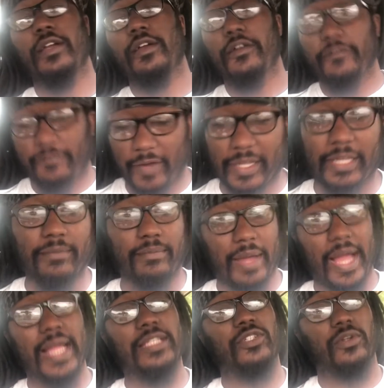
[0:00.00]
fucking
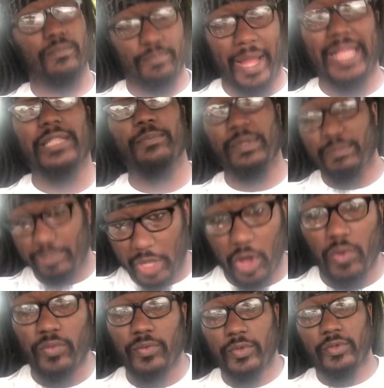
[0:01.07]
minds are about to be
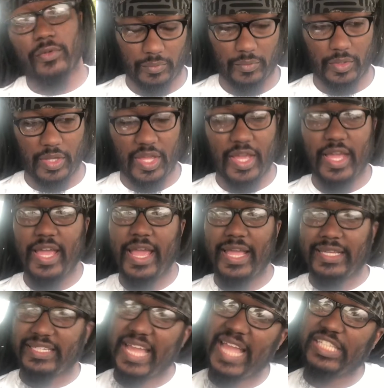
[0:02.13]
blown.
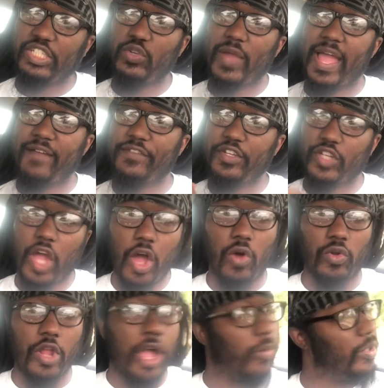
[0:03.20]
In case you haven't
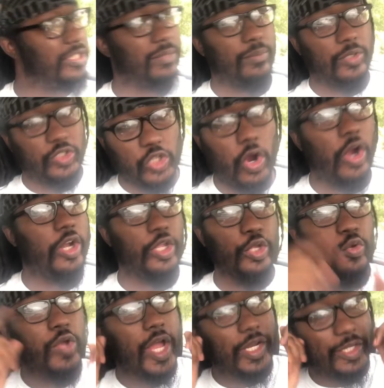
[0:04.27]
known, which the majority of
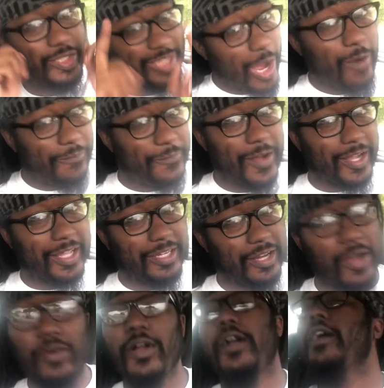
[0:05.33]
you don't fucking
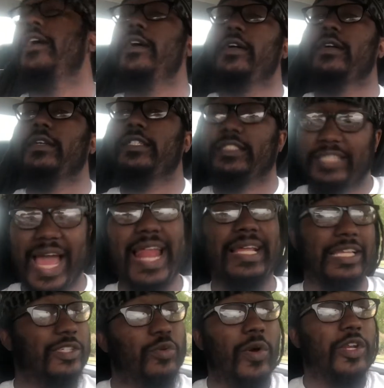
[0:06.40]
know,
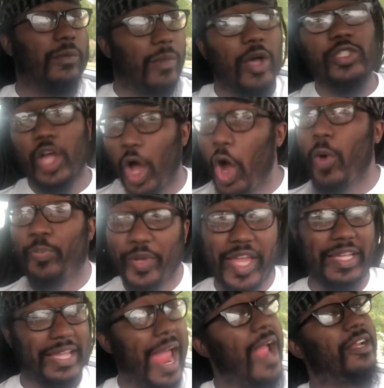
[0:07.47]
Static is one of the most OP
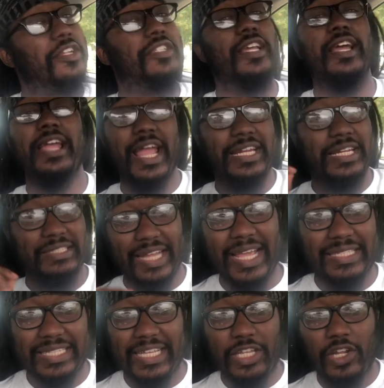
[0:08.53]
characters in the
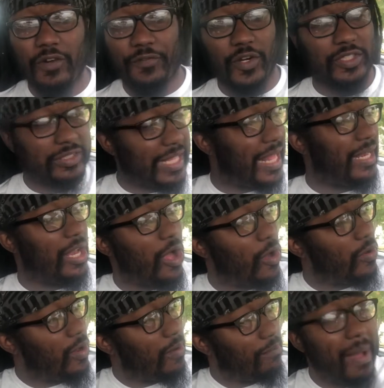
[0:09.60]
DC universe, let
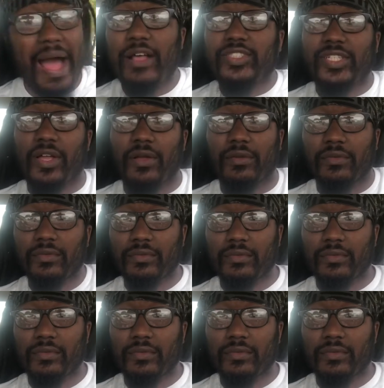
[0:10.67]
alone Milestone.